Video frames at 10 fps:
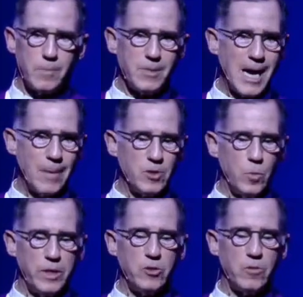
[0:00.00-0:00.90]

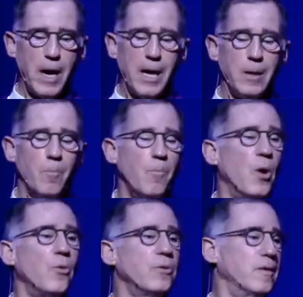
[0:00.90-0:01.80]
Sometimes we try
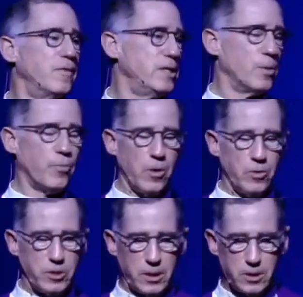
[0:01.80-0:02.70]
both of these
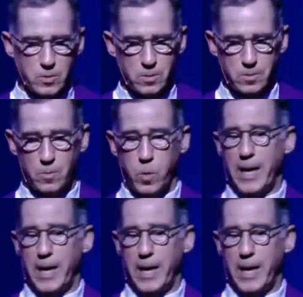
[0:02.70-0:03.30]
approaches,